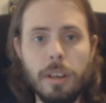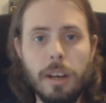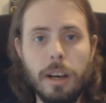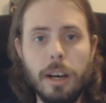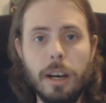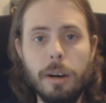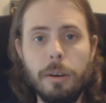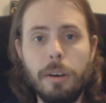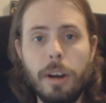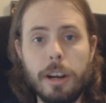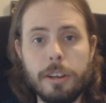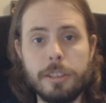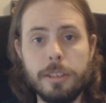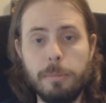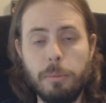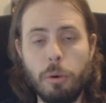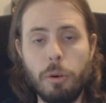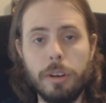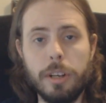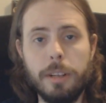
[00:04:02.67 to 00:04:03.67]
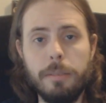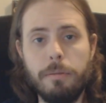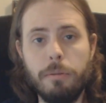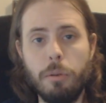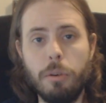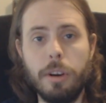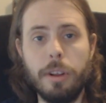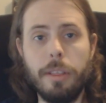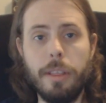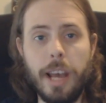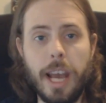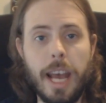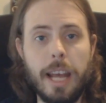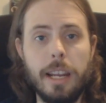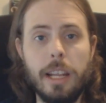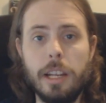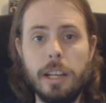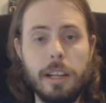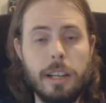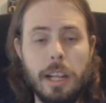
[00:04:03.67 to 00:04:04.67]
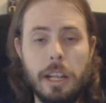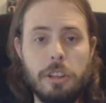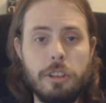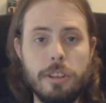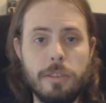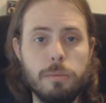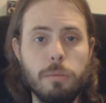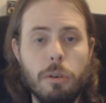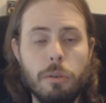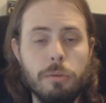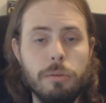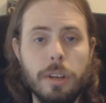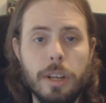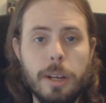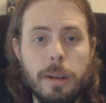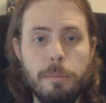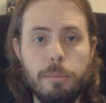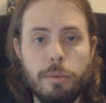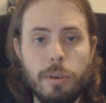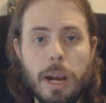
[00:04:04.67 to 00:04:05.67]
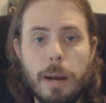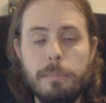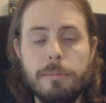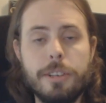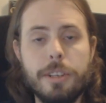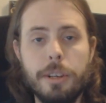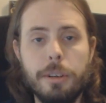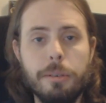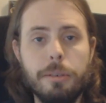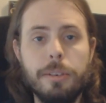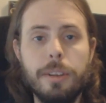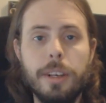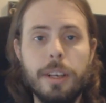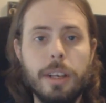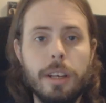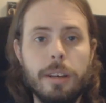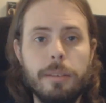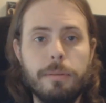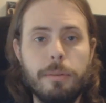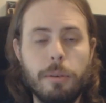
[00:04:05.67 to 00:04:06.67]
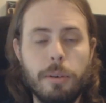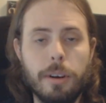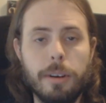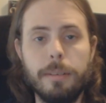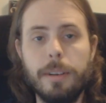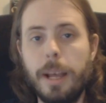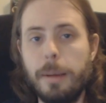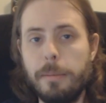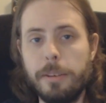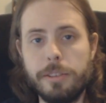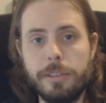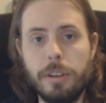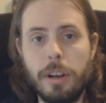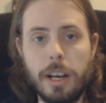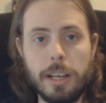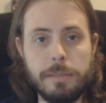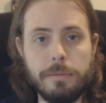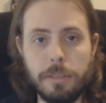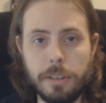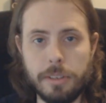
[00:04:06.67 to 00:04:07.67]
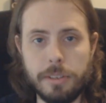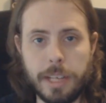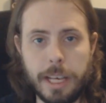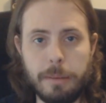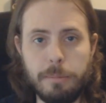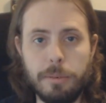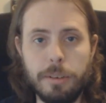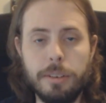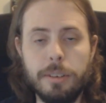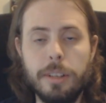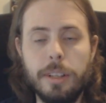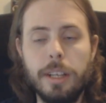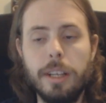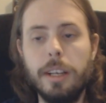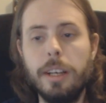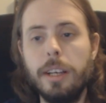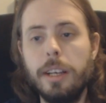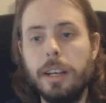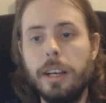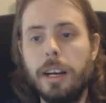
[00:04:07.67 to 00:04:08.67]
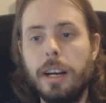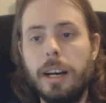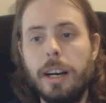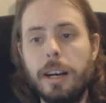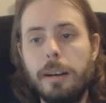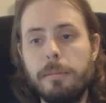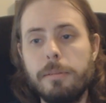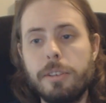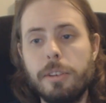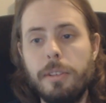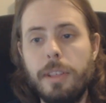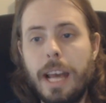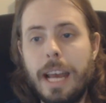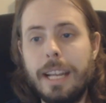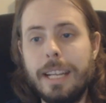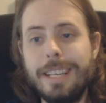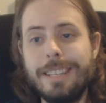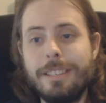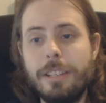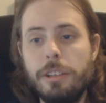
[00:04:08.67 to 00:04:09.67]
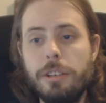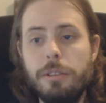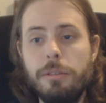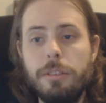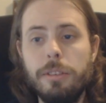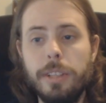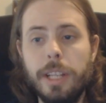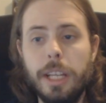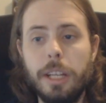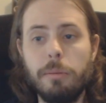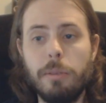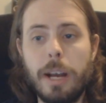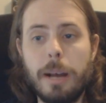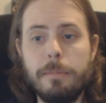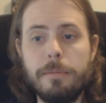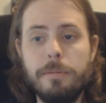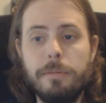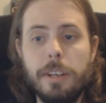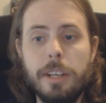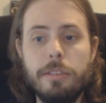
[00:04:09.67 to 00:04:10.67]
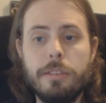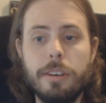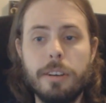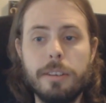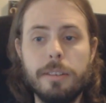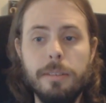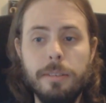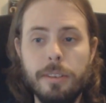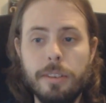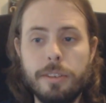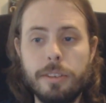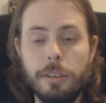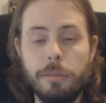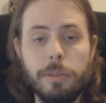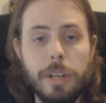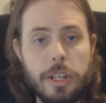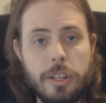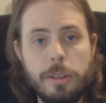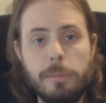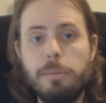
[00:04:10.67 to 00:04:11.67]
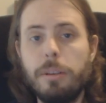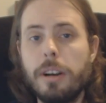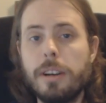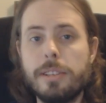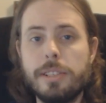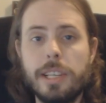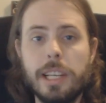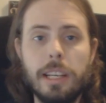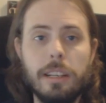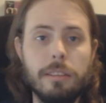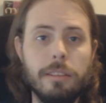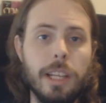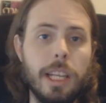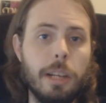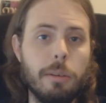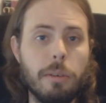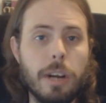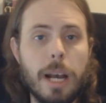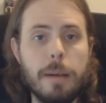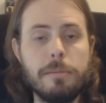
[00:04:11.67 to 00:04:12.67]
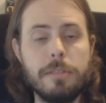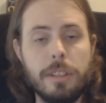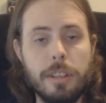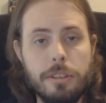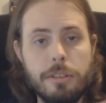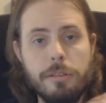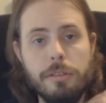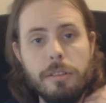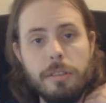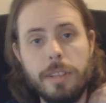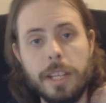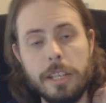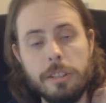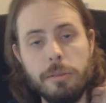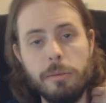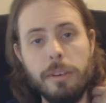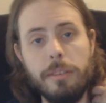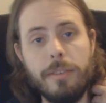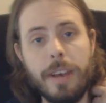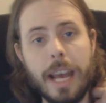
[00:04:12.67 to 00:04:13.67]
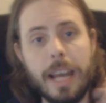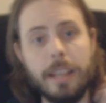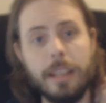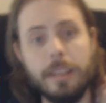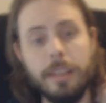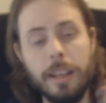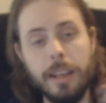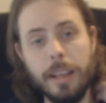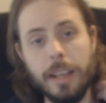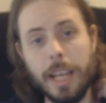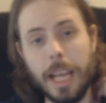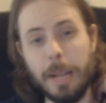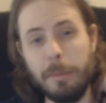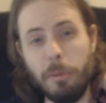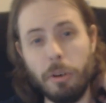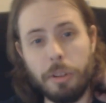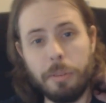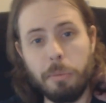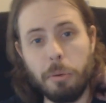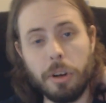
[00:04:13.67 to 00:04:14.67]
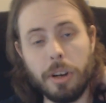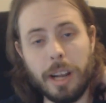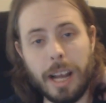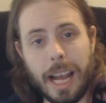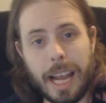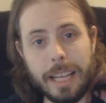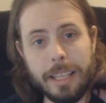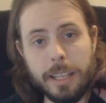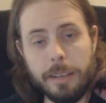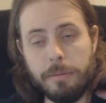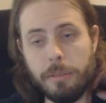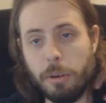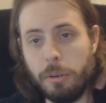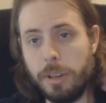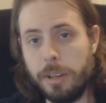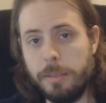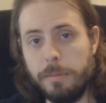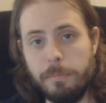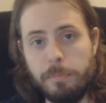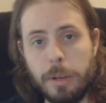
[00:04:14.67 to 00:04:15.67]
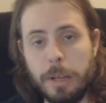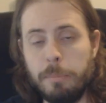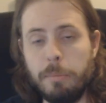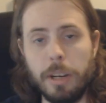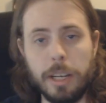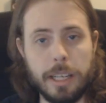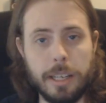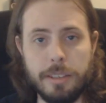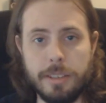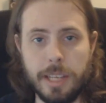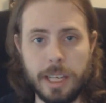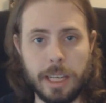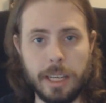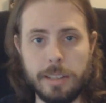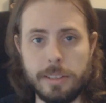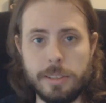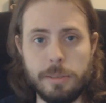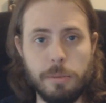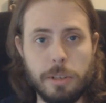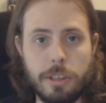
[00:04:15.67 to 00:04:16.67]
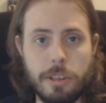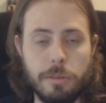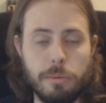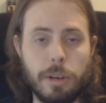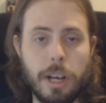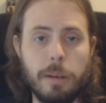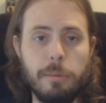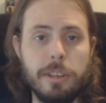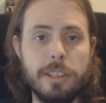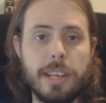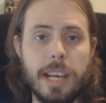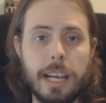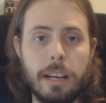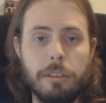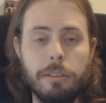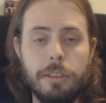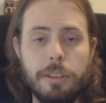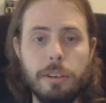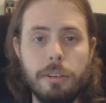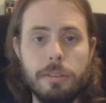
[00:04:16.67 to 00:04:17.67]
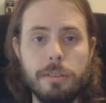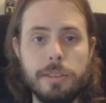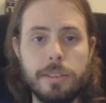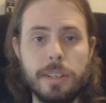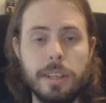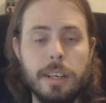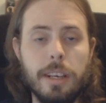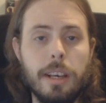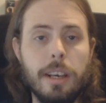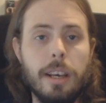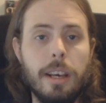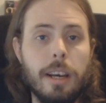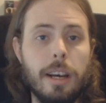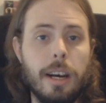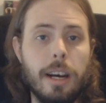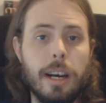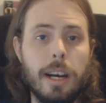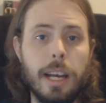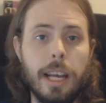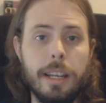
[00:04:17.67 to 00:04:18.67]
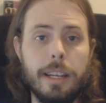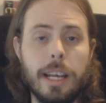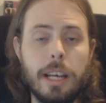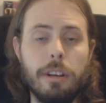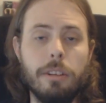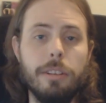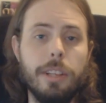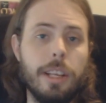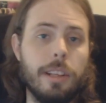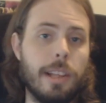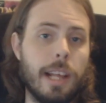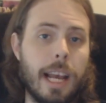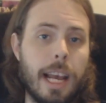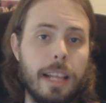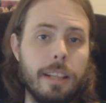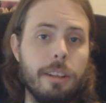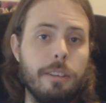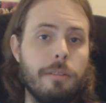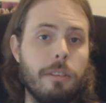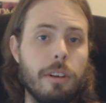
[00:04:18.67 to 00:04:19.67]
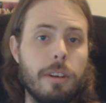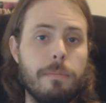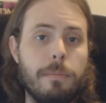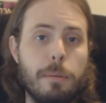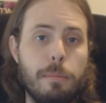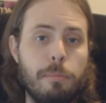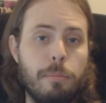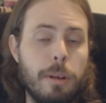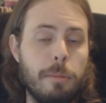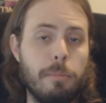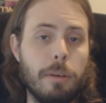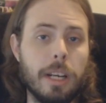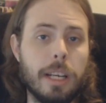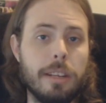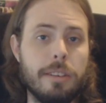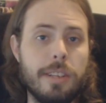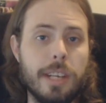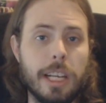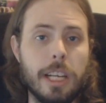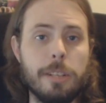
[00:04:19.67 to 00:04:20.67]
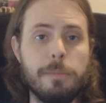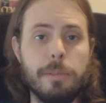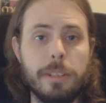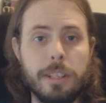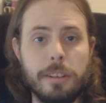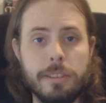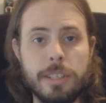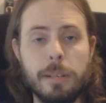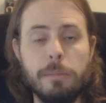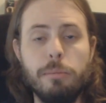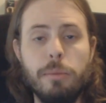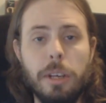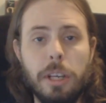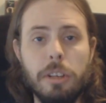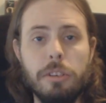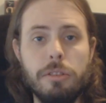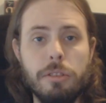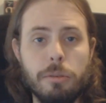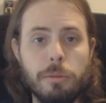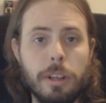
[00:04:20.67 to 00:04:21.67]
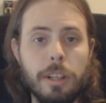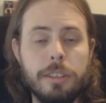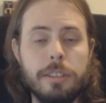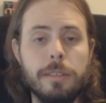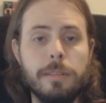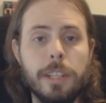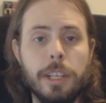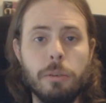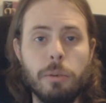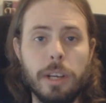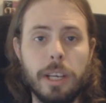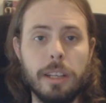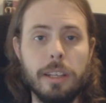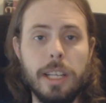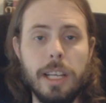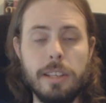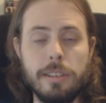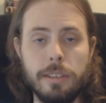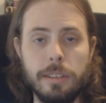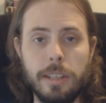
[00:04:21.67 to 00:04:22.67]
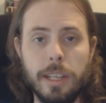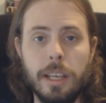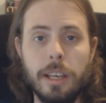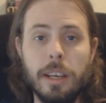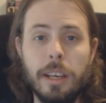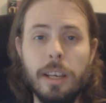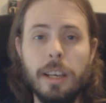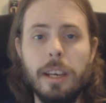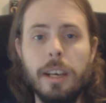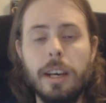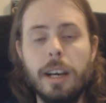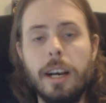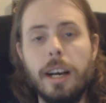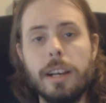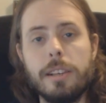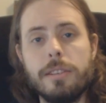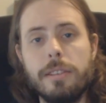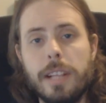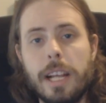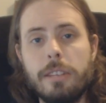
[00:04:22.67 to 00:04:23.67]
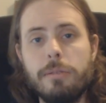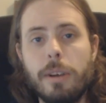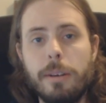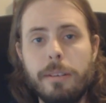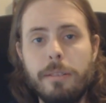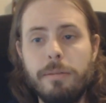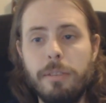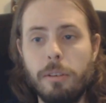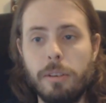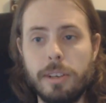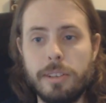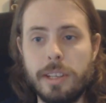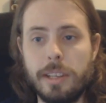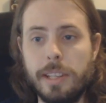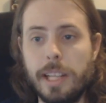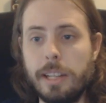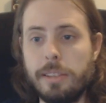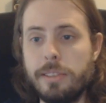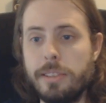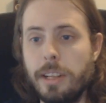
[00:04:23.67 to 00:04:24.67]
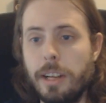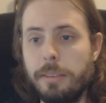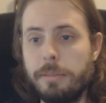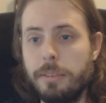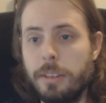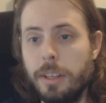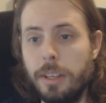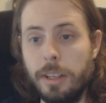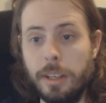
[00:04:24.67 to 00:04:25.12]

are supported for that, and it just won't prompt you for MS-DOS, for example. So that is the new deleting ROMs feature. So region parsing and deleting ROMs are the two new things that we've added. And both were highly voted Bitbucket tickets, which is why we tackled those. And not only are they highly voted Bitbucket tickets, but they're something we could do relatively quick and easily. So that's why we focus on that stuff.